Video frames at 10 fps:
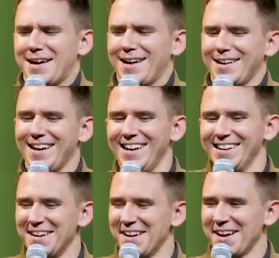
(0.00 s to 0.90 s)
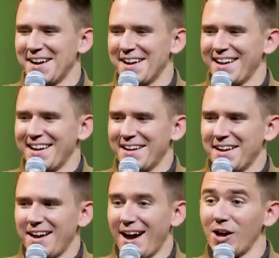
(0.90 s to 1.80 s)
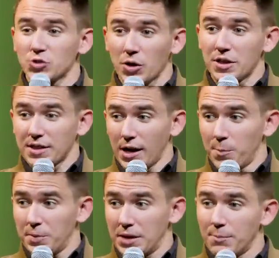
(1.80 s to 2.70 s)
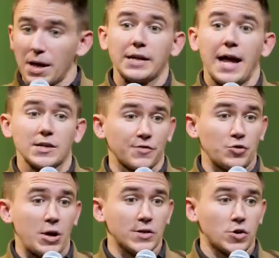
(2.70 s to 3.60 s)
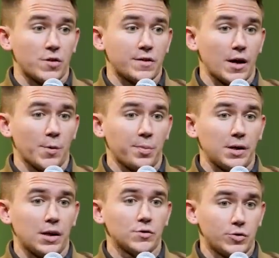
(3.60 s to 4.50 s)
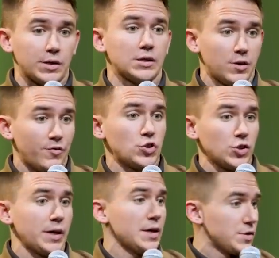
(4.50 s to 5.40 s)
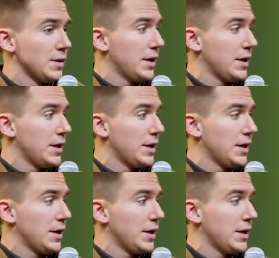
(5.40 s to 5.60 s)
I also go to therapy. I'm not going to ask if you guys go to therapy. I'll do it individually as you